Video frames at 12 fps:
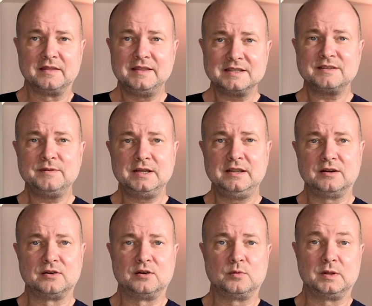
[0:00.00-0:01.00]
This
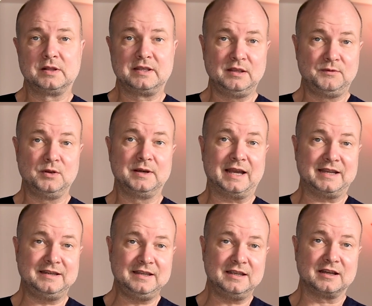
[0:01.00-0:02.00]
video will give you an
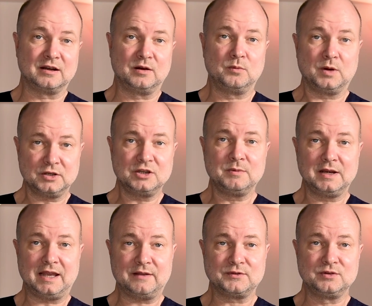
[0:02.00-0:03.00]
idea what you will
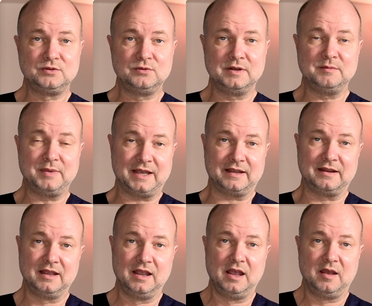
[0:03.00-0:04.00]
have to do in bed,
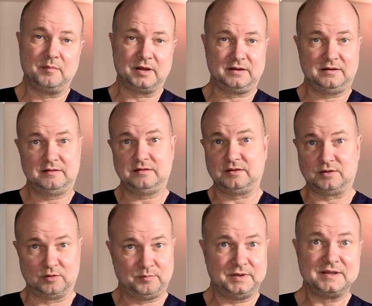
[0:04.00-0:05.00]
but
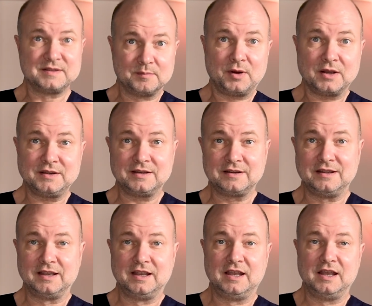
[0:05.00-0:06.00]
don't be disappointed.
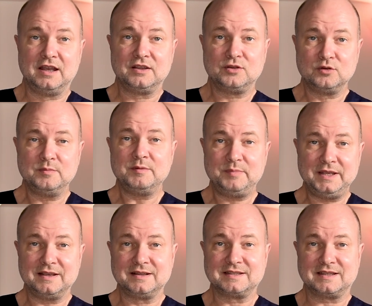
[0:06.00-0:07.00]
Human
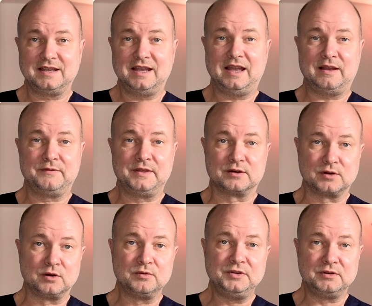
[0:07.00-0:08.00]
beings have their
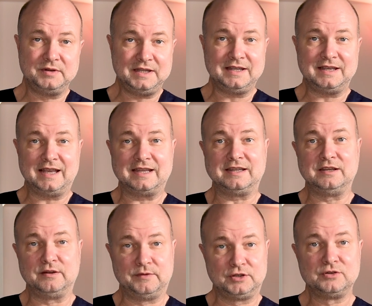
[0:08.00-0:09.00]
own unique and
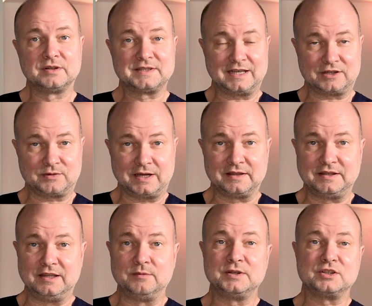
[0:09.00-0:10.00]
individual
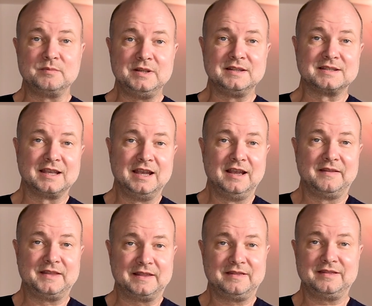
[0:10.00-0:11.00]
sexuality, which means
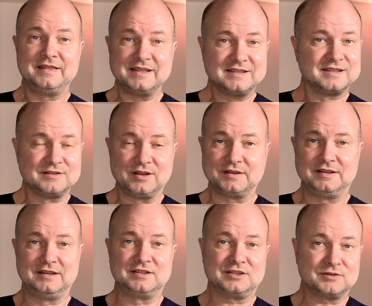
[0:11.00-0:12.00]
that this is not
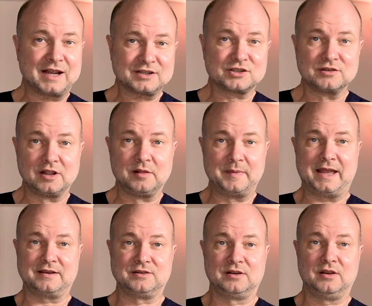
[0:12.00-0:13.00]
an instructional
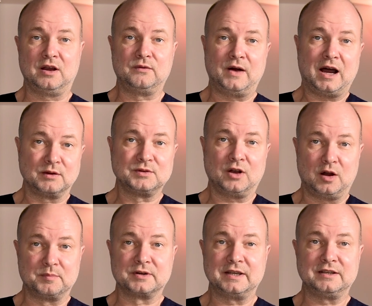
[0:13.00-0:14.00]
manual of how to
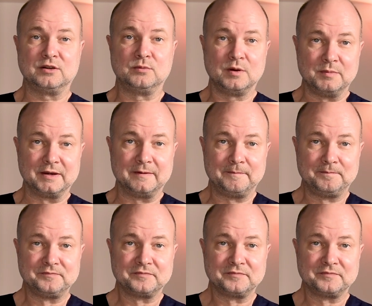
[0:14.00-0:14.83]
operate a woman.